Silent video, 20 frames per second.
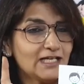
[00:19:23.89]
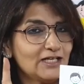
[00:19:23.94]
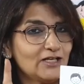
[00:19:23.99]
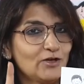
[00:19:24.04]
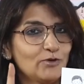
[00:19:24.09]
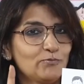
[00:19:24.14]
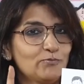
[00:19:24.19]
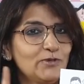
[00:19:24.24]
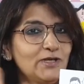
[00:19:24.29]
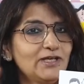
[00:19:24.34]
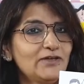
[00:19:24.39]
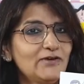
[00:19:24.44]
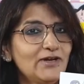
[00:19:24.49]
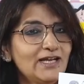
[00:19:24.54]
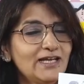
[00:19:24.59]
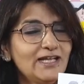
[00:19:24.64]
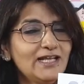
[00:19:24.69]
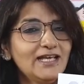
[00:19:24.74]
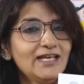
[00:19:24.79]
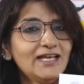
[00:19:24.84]
Now be
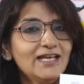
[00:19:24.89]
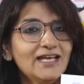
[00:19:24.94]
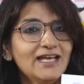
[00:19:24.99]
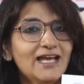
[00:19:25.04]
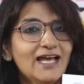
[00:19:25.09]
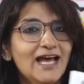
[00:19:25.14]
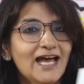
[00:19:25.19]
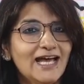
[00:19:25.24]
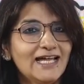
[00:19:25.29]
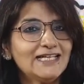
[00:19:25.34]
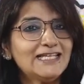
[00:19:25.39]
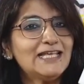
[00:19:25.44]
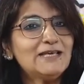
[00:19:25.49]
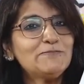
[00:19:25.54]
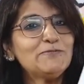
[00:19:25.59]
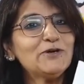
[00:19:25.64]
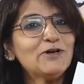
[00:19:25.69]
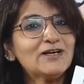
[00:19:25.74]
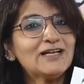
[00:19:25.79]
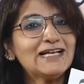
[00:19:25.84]
ready and
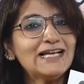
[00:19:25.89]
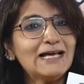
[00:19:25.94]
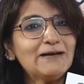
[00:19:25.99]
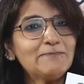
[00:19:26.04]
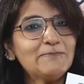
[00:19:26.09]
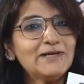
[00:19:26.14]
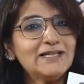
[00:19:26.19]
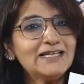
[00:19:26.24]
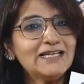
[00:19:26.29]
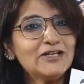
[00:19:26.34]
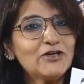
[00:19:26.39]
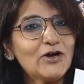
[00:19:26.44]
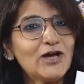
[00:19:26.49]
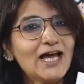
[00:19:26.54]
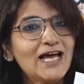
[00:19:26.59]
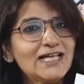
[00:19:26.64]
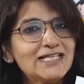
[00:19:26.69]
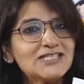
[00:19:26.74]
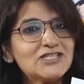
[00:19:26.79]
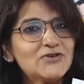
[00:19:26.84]
keep your clap and your
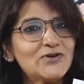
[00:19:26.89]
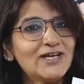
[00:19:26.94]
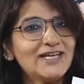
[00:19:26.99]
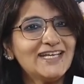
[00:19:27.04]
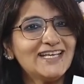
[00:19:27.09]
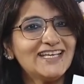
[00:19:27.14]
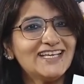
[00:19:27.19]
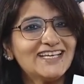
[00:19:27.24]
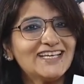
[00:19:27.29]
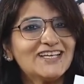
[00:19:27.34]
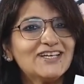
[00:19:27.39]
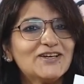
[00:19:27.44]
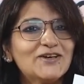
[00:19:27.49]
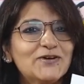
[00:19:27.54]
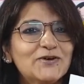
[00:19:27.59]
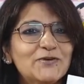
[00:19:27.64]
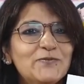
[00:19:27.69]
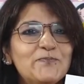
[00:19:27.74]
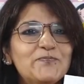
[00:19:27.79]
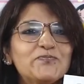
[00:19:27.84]
hands ready.
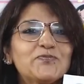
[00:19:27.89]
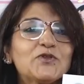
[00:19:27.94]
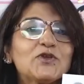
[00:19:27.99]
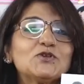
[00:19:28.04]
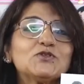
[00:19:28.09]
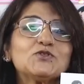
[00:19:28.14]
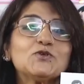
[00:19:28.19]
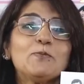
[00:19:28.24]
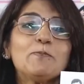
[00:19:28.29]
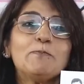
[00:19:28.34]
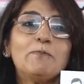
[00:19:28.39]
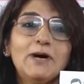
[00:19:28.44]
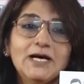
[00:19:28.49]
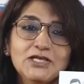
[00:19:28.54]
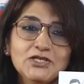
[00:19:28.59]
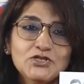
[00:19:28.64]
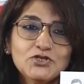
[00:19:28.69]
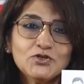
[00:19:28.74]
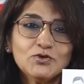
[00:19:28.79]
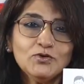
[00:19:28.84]
So
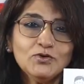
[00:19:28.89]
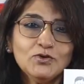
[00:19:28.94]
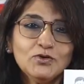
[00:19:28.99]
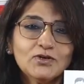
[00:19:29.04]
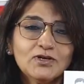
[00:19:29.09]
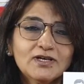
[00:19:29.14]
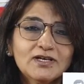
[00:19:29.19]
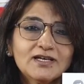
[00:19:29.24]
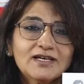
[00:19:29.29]
Bantu